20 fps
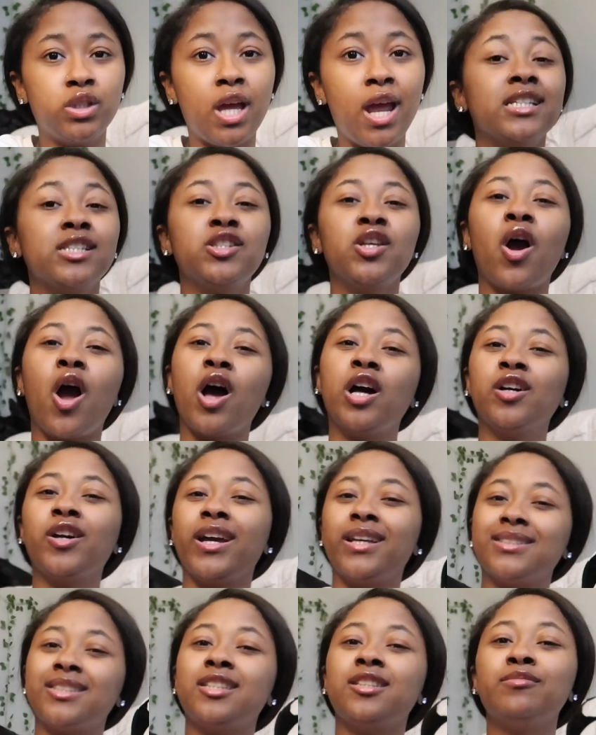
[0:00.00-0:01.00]
Because y'all,
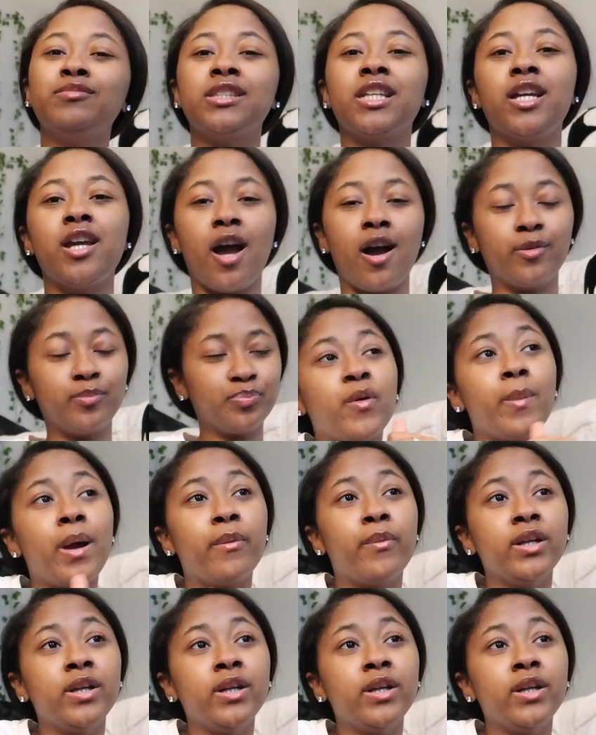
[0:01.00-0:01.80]
okay, so let me tell y'all, for my